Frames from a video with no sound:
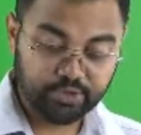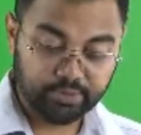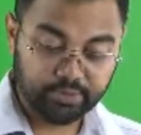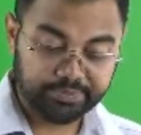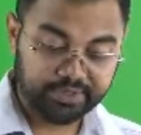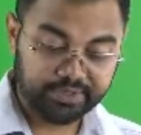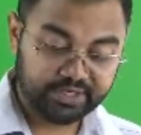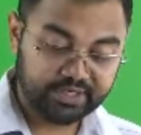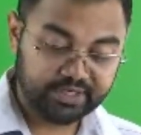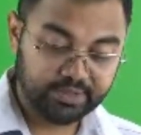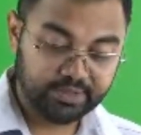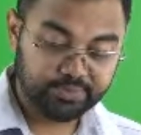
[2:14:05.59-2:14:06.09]

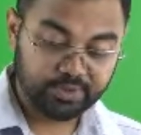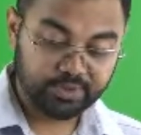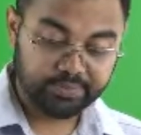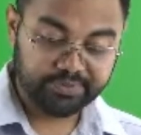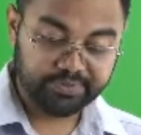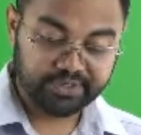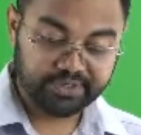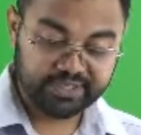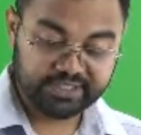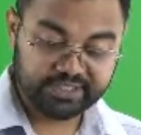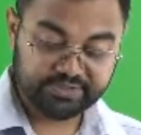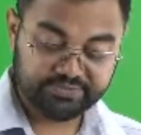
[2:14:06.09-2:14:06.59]
optical
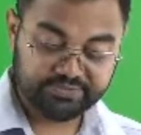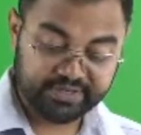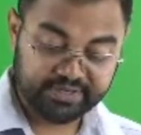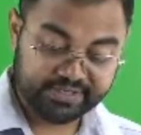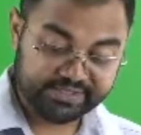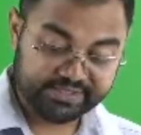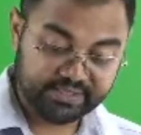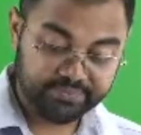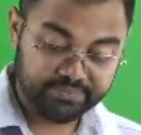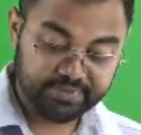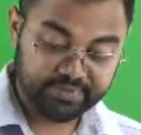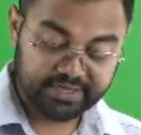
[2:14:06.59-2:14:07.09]
properties,
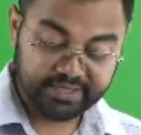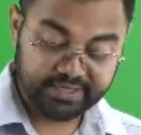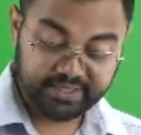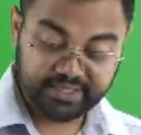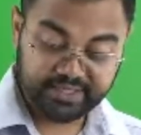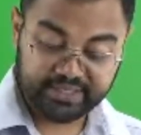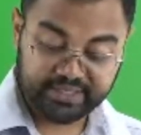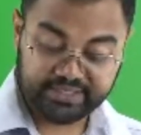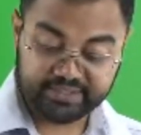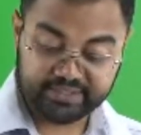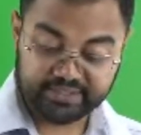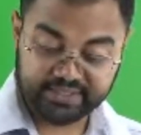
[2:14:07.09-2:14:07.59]

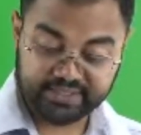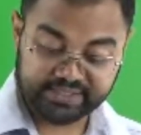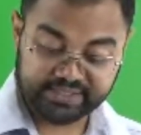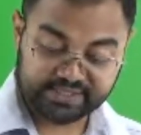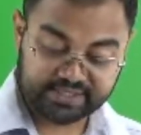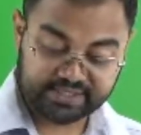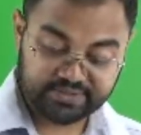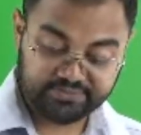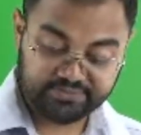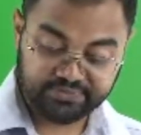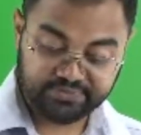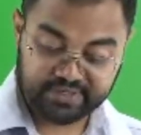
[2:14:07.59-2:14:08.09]
flexibility, increased
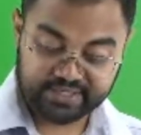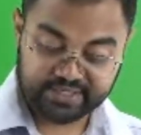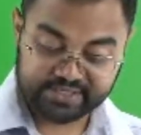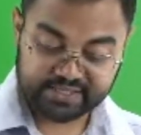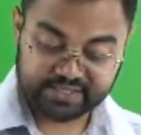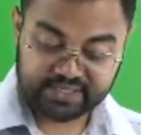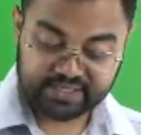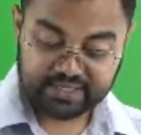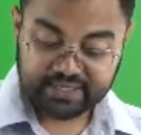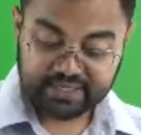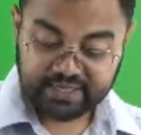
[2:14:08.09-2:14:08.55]
stiffness,